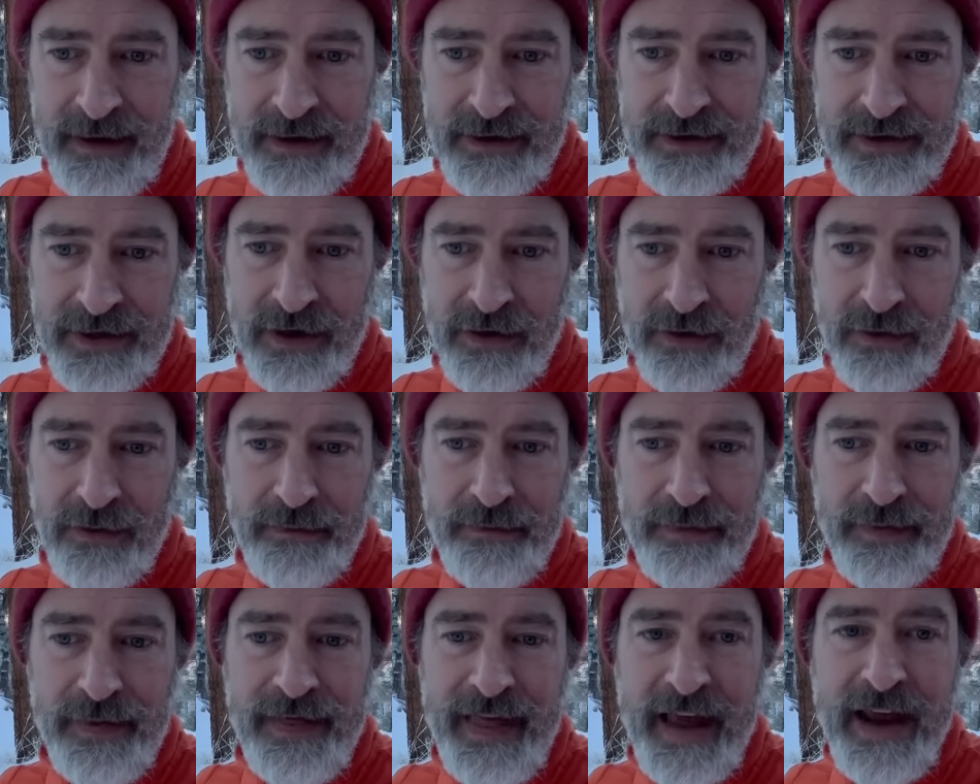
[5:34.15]
So
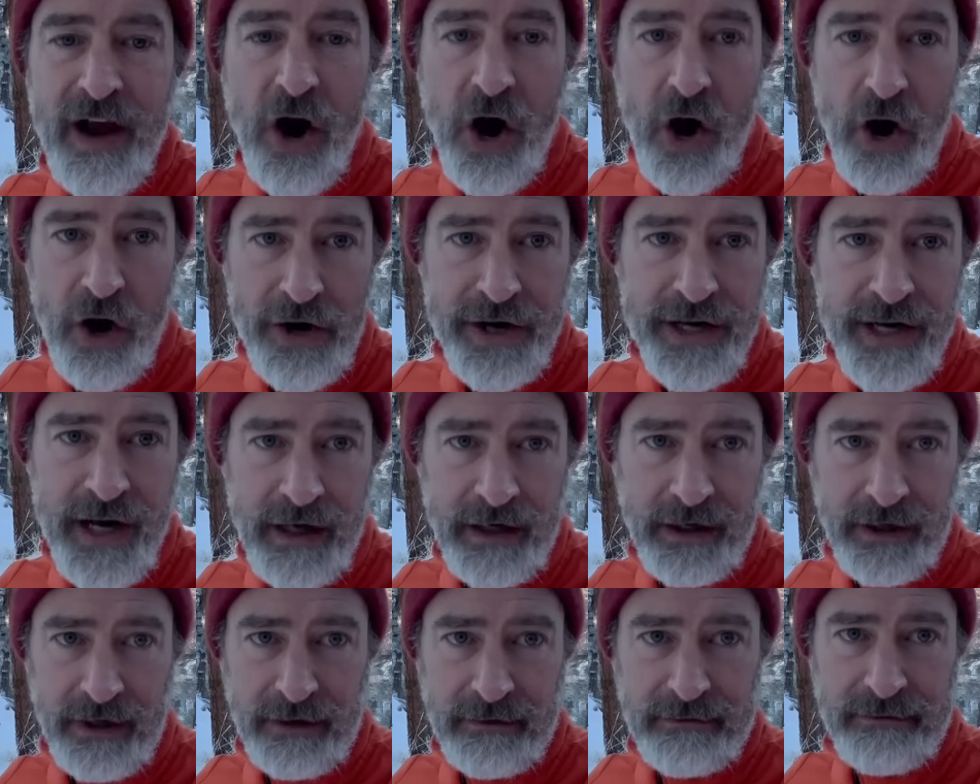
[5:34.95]
they are
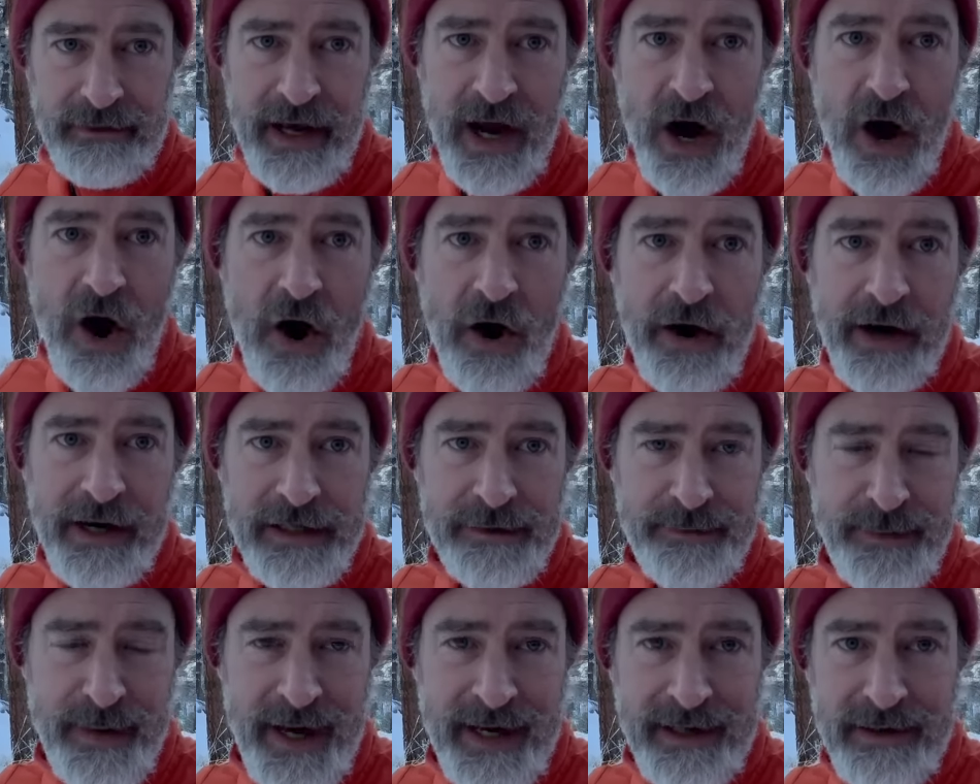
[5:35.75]
younger. They are
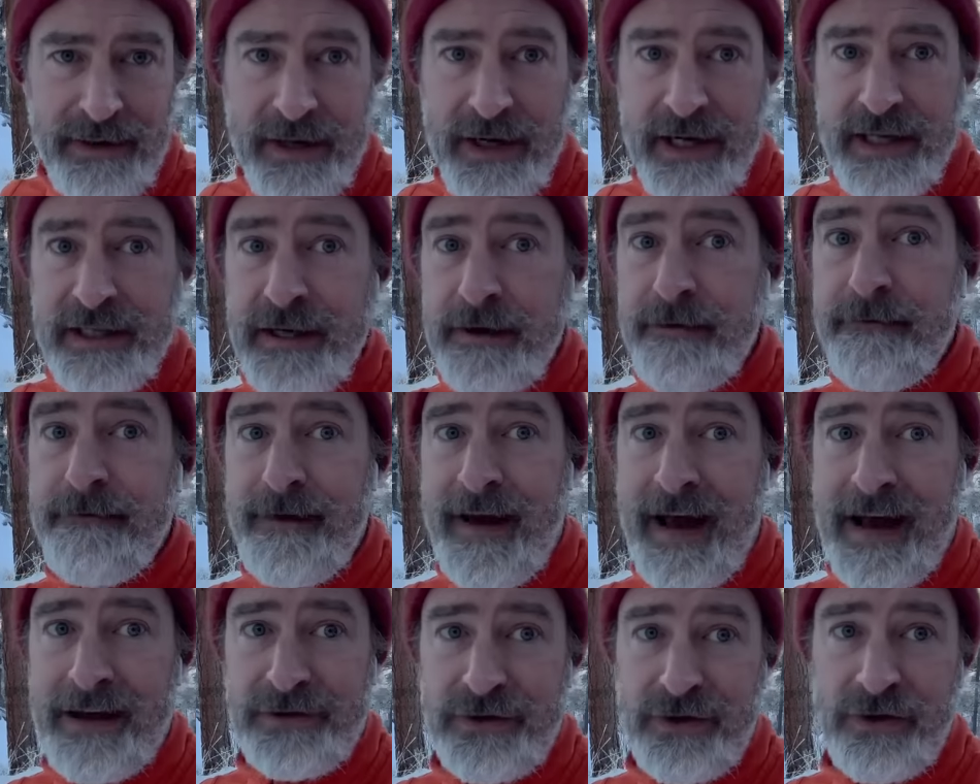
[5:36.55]
experiencing
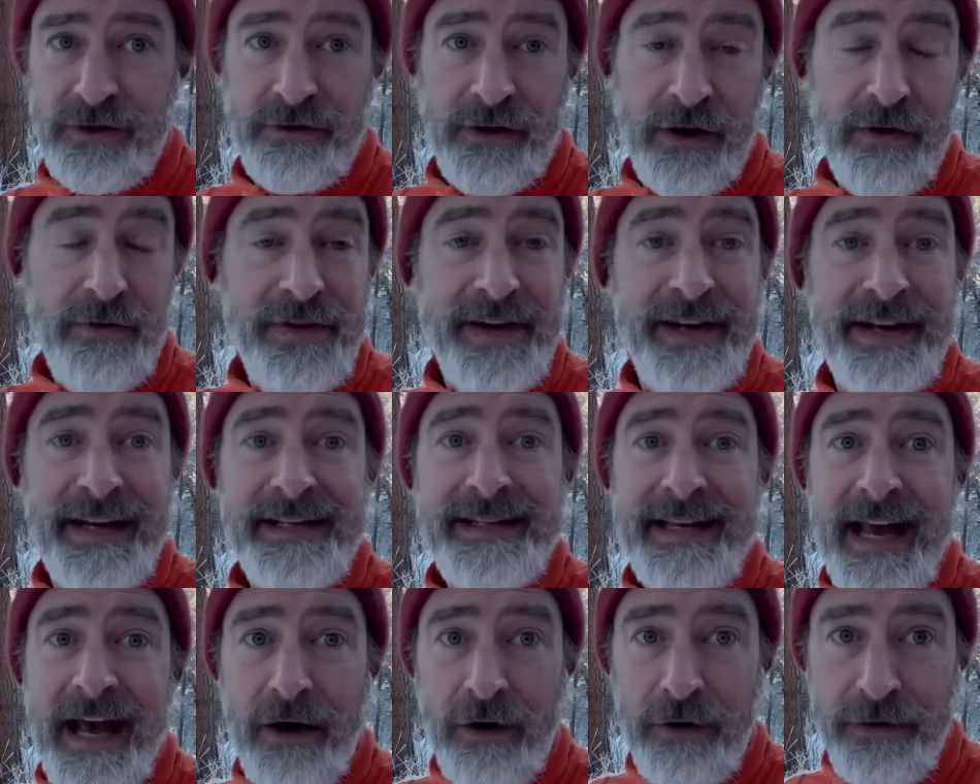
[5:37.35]
faster growth. It
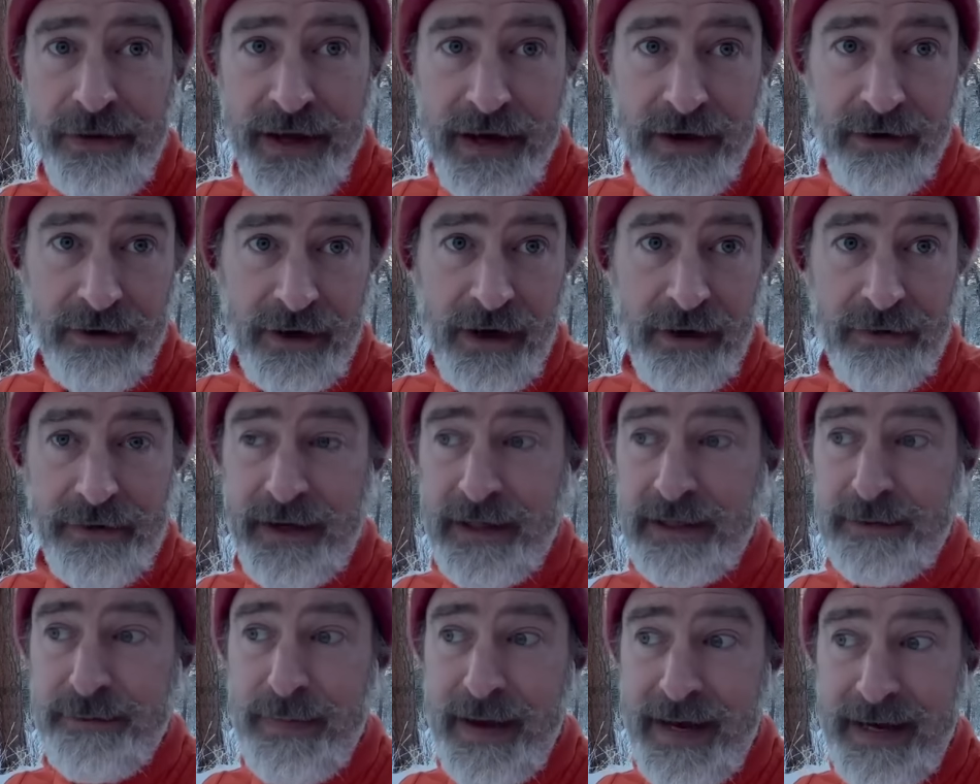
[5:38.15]
is healthy growth.
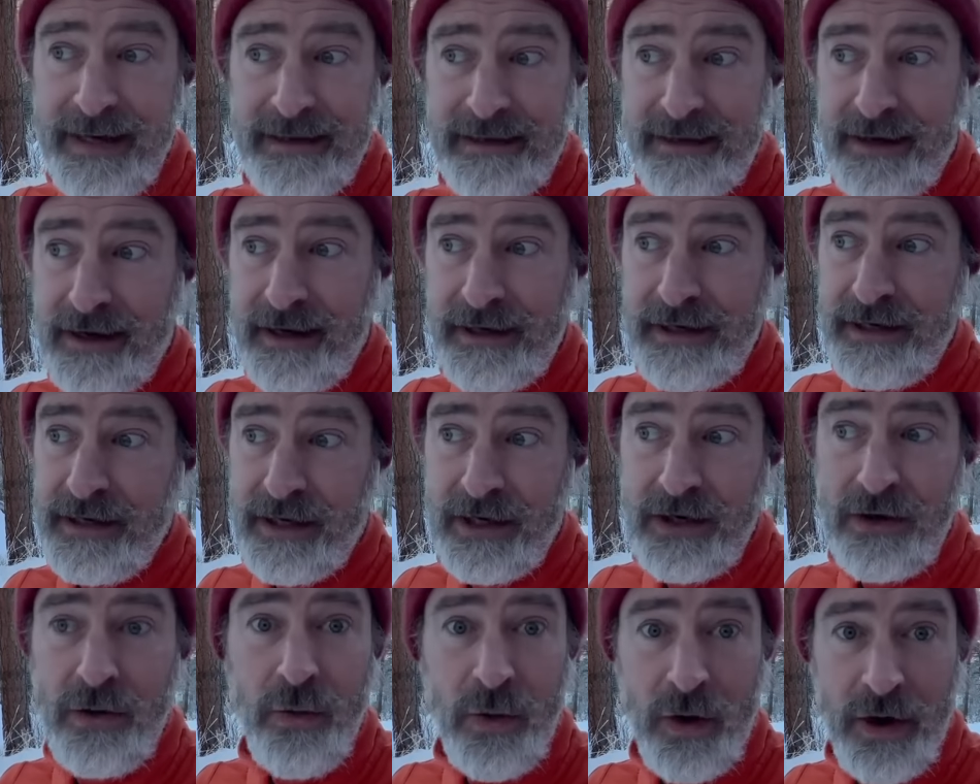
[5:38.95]
It's based on
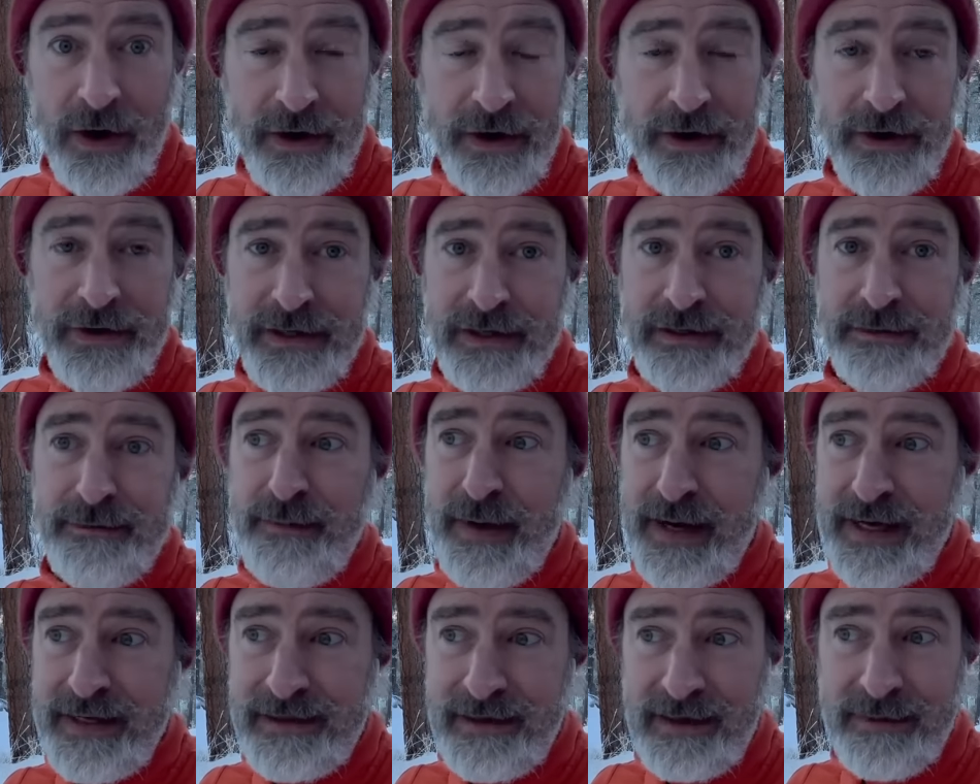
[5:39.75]
young workers, it's
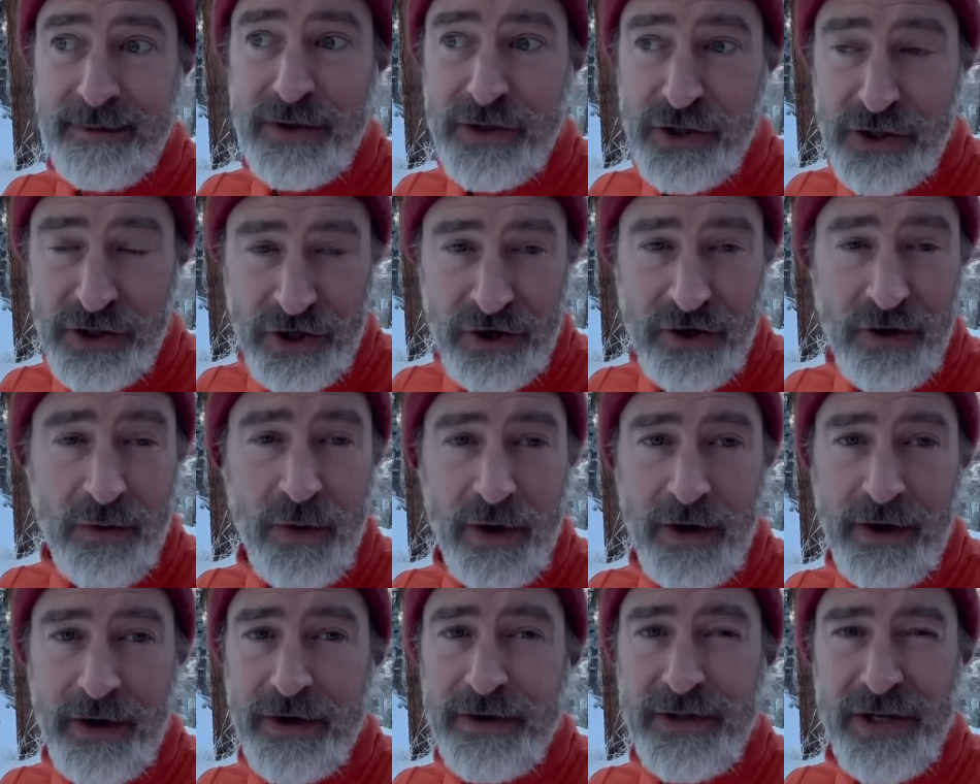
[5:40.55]
based on mature
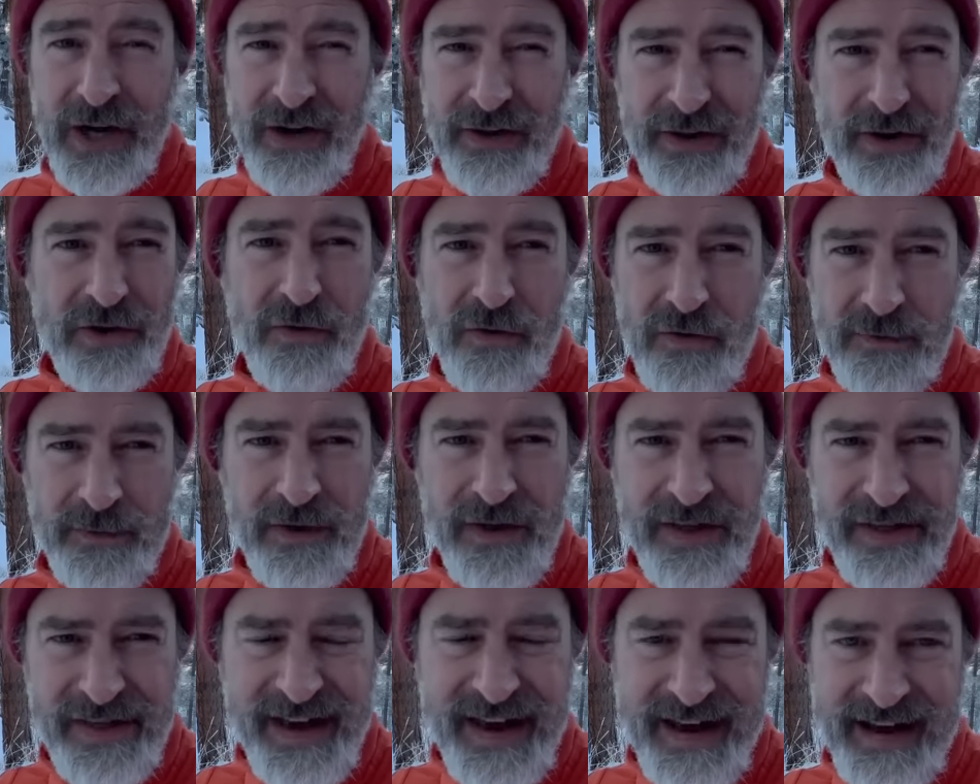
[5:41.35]
workers, all the
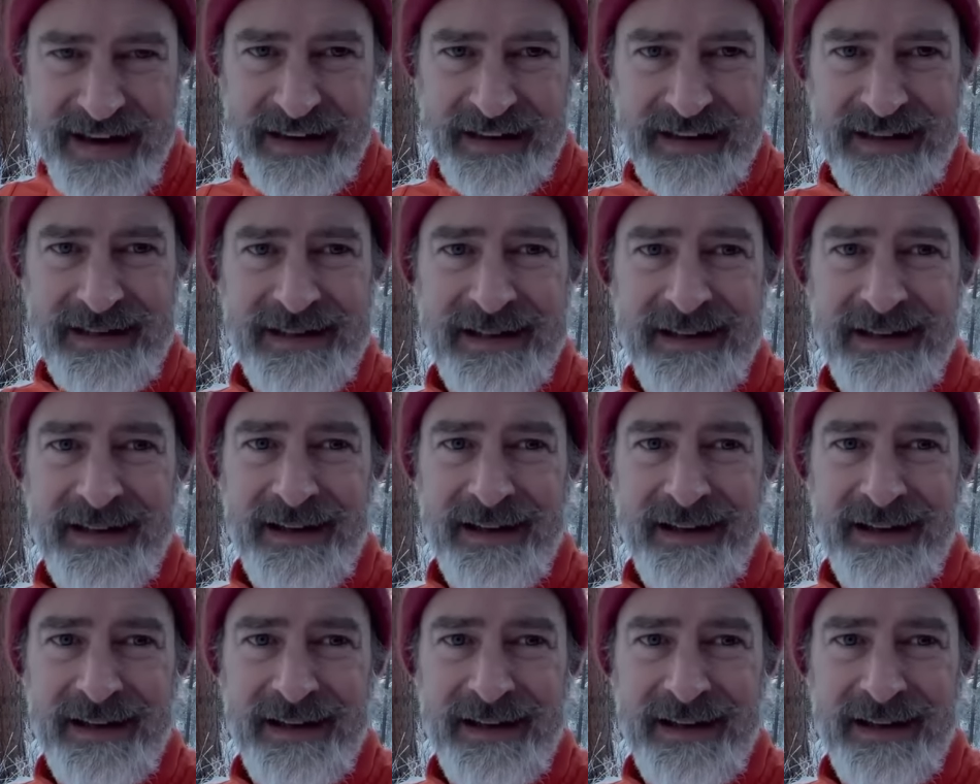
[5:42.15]
normal things.